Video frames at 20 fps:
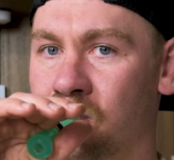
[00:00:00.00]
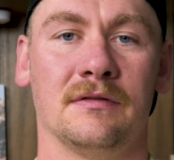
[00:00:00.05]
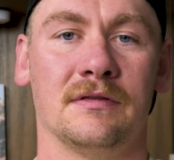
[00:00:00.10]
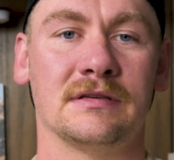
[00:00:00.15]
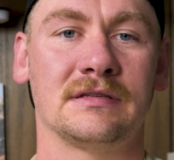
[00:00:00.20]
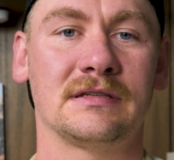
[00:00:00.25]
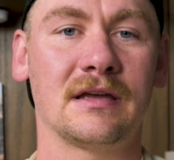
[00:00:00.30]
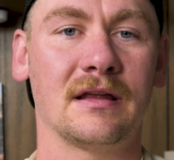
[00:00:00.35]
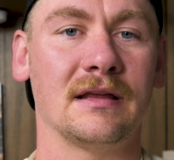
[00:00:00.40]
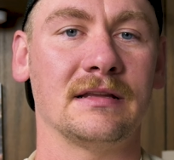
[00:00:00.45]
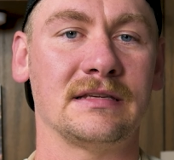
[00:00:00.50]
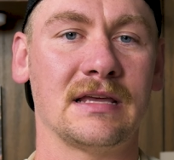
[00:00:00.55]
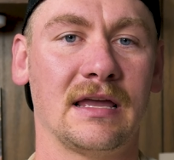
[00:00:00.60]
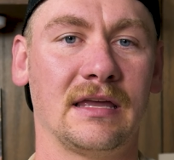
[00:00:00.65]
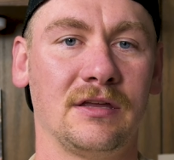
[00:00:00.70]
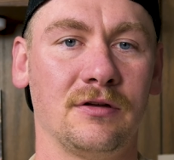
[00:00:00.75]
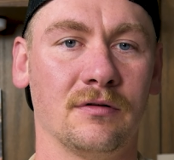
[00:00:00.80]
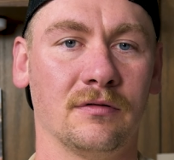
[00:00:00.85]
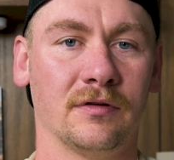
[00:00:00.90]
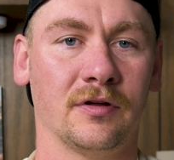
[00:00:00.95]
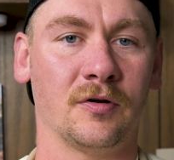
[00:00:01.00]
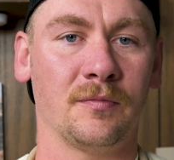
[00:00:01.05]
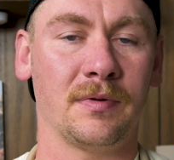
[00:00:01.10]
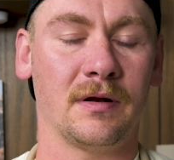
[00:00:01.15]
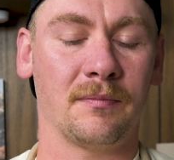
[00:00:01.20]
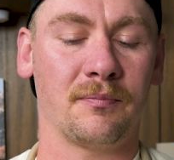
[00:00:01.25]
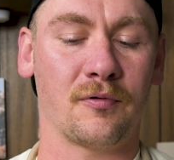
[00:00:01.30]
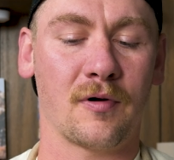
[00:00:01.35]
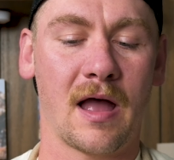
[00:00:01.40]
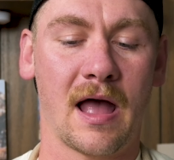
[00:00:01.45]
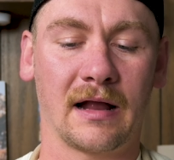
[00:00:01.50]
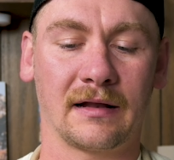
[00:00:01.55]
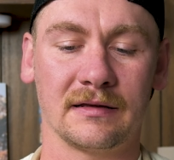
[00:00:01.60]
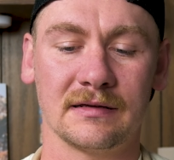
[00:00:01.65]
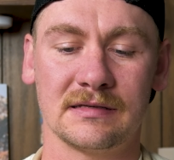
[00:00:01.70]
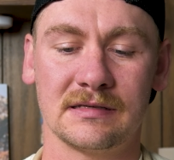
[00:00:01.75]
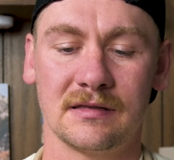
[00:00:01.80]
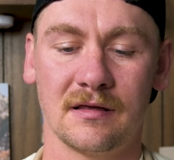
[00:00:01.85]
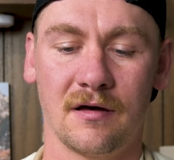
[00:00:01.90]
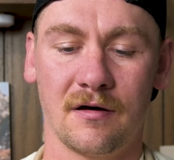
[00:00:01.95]
This is gonna take you a little bit of
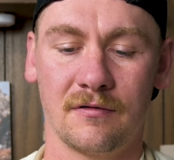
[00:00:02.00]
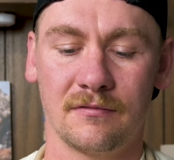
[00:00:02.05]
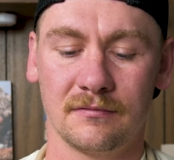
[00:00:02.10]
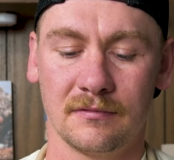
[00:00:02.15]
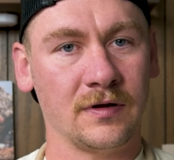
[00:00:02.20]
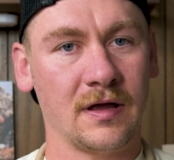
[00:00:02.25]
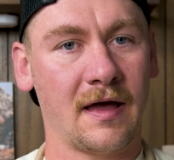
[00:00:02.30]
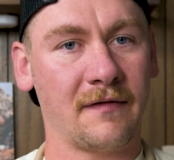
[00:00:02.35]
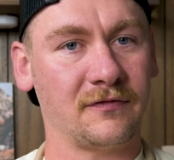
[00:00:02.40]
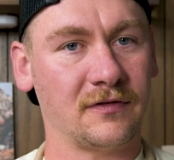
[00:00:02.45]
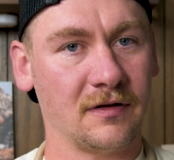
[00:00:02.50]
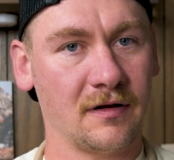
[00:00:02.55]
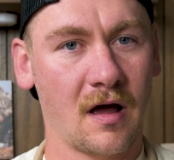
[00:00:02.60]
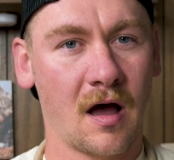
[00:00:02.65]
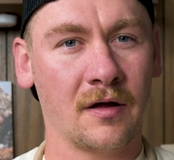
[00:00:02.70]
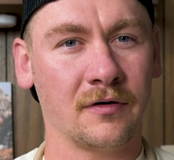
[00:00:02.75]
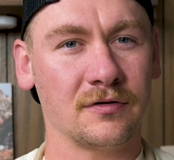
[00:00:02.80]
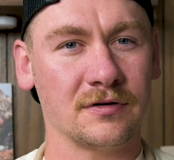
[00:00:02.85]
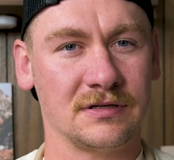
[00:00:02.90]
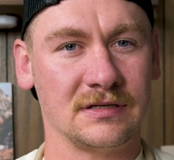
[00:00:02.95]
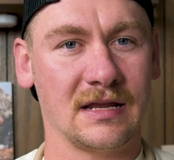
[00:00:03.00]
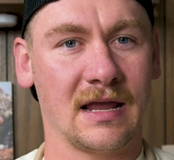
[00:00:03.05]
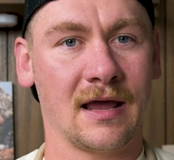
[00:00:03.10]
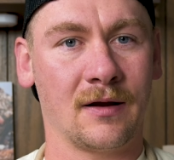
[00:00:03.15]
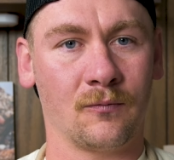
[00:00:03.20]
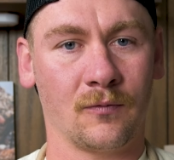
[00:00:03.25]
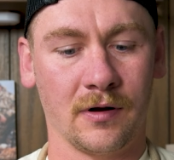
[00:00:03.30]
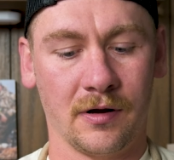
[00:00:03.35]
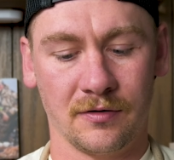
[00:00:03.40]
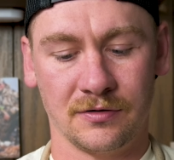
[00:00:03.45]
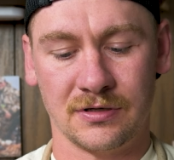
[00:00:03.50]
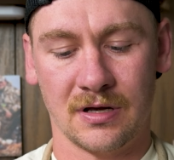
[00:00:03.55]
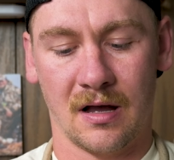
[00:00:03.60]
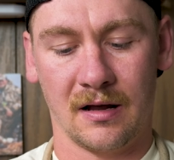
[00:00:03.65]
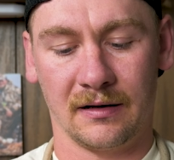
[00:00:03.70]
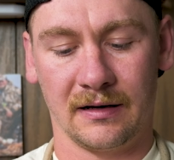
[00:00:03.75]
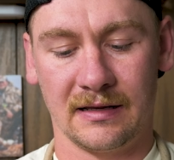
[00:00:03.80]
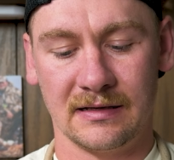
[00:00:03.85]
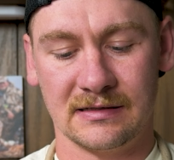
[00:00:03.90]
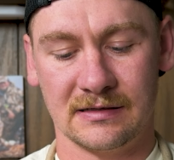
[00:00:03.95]
practice though. You have to understand where your
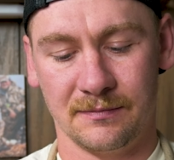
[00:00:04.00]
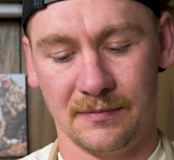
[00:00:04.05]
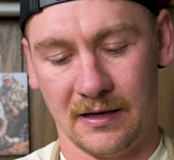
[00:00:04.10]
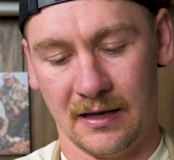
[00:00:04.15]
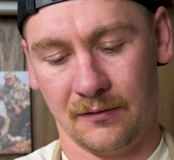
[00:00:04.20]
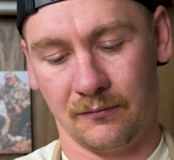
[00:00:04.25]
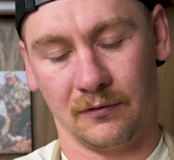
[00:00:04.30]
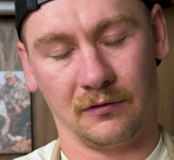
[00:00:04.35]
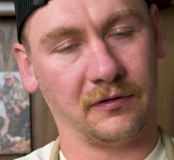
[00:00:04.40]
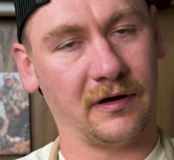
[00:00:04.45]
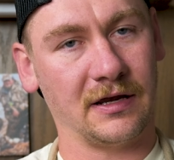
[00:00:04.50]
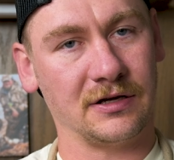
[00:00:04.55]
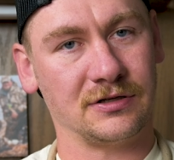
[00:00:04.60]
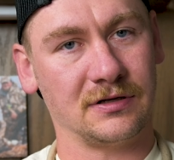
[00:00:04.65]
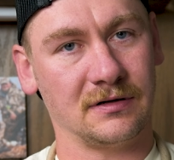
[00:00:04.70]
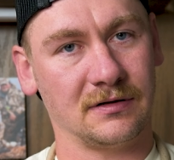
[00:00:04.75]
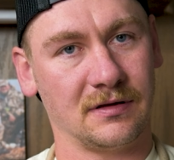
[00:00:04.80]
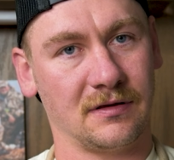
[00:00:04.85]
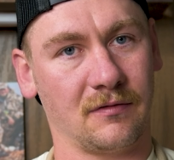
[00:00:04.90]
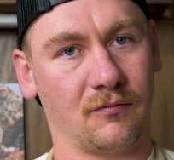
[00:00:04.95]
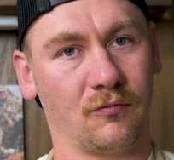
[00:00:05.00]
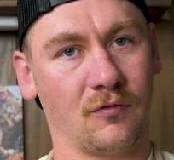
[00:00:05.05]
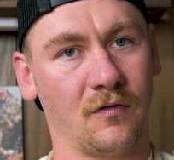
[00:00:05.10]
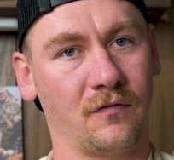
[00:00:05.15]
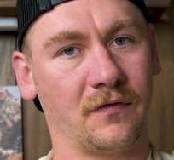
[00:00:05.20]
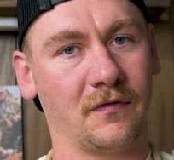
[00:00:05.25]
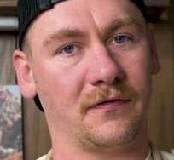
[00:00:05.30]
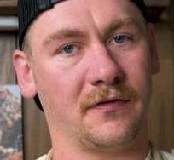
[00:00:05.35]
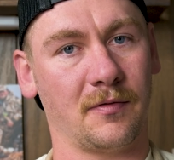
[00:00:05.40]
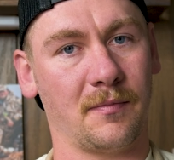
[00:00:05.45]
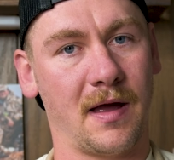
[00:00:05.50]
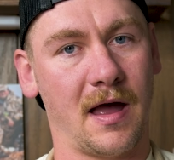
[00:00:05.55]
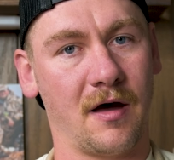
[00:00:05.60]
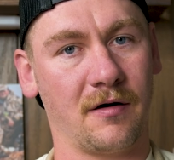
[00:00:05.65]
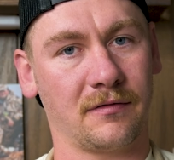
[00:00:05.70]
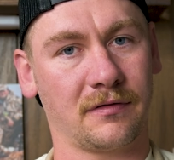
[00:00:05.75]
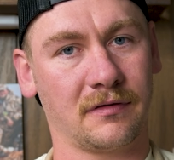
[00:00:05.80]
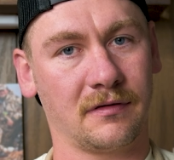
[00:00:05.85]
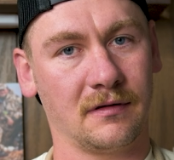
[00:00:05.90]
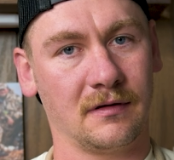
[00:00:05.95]
tongue needs to be in relation to the roof of your
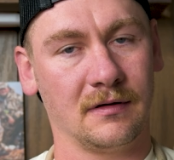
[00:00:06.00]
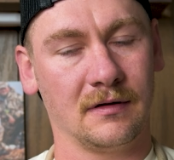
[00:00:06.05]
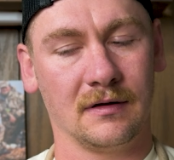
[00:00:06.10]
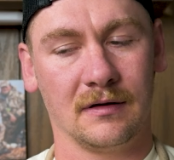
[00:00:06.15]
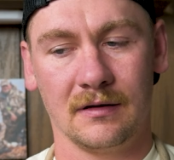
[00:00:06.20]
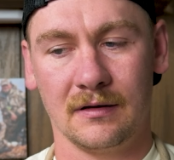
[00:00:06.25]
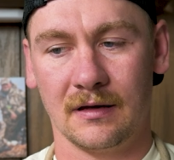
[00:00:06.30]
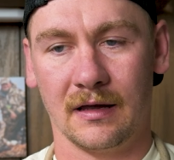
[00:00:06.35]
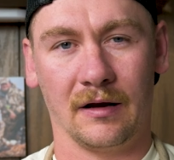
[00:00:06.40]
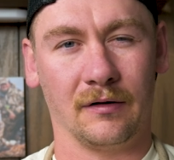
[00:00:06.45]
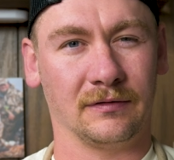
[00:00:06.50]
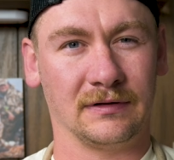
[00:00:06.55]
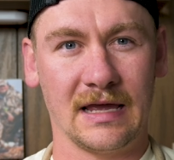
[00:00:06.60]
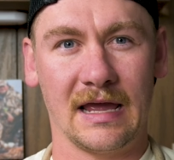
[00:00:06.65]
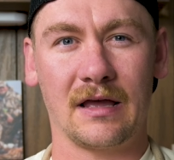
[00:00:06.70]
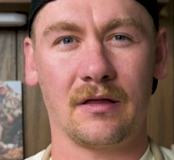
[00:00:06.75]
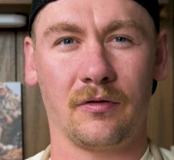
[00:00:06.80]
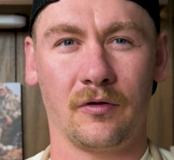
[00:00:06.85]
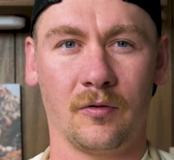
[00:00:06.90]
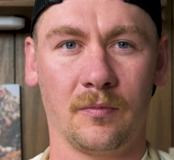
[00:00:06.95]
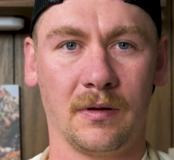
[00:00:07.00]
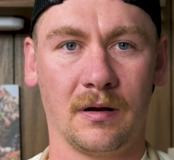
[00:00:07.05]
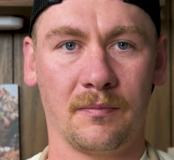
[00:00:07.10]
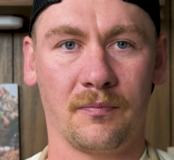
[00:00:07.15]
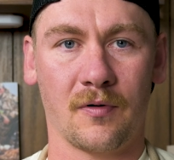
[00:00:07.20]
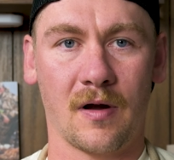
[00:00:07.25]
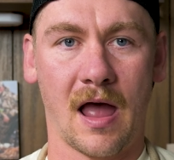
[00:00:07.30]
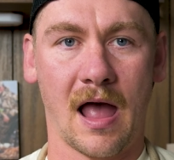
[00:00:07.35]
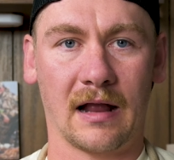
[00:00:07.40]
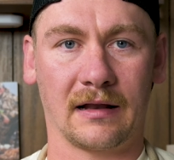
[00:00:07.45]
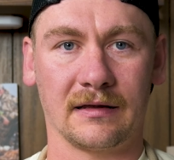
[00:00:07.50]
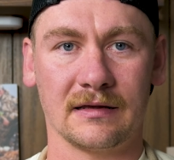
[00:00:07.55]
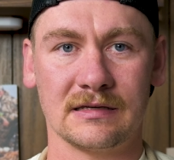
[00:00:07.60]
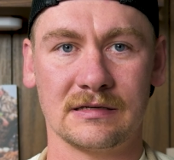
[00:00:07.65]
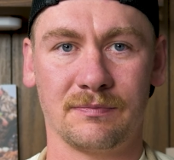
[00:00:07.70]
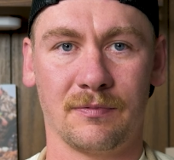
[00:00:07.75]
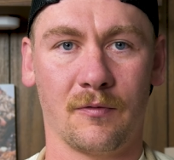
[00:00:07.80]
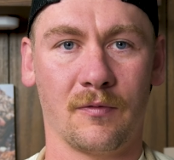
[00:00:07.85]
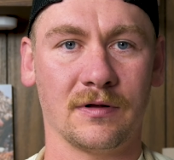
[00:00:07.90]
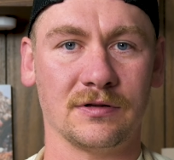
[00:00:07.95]
mouth. It'll take a little bit of practice,
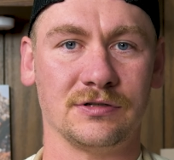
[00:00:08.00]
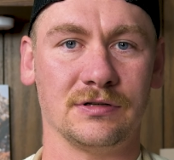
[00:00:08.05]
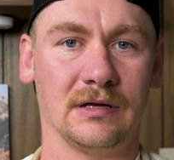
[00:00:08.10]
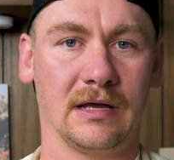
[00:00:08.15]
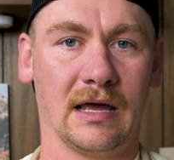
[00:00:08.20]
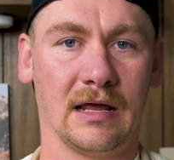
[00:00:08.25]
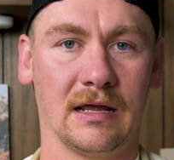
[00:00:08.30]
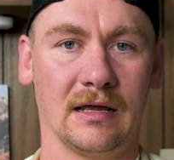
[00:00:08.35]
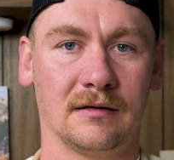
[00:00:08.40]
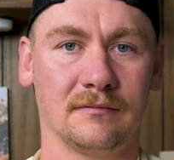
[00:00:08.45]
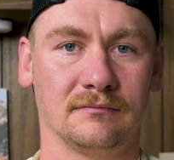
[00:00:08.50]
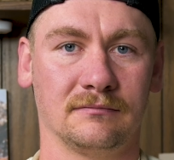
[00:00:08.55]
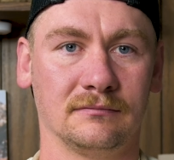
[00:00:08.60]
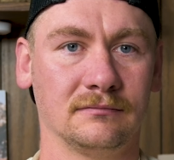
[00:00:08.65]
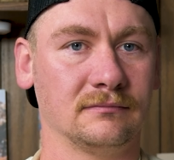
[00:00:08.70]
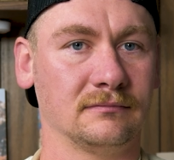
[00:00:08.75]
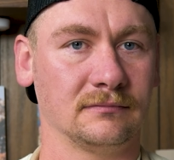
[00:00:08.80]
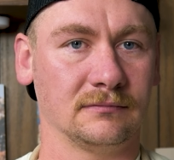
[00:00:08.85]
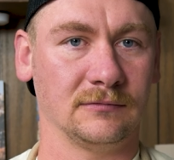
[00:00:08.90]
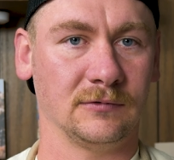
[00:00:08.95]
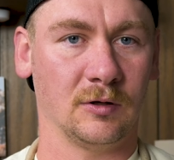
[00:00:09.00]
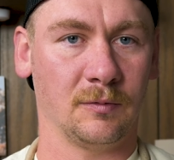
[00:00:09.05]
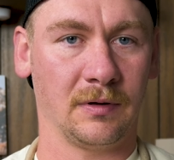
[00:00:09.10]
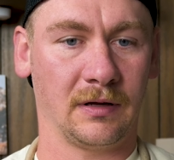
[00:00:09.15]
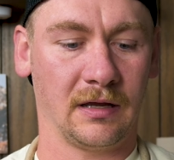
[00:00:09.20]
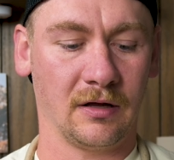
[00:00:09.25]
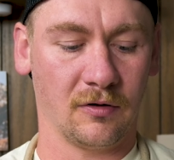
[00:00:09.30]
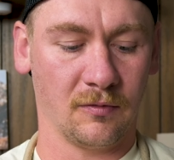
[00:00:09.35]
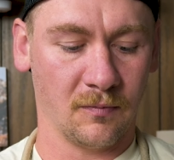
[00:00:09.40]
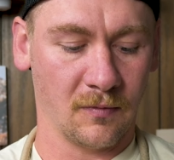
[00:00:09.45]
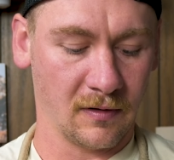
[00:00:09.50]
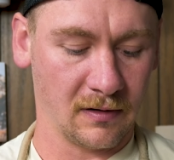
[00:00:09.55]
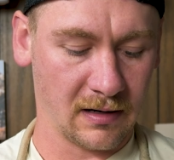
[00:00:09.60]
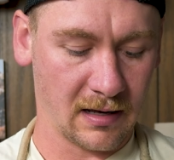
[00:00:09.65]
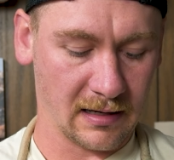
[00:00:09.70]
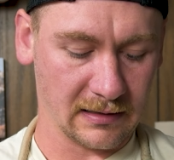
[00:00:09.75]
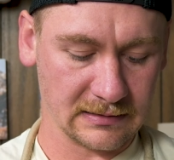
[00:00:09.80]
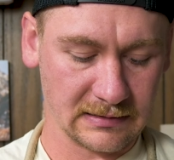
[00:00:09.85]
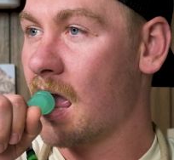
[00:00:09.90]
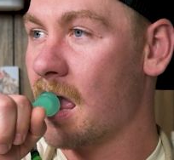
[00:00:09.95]
but once you get it, you'll be killing more
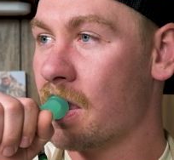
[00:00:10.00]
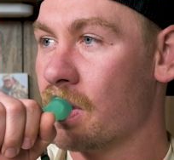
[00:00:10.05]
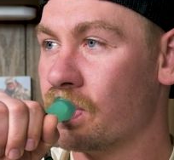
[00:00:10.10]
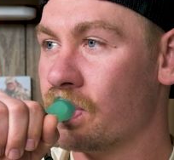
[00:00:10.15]
ducks.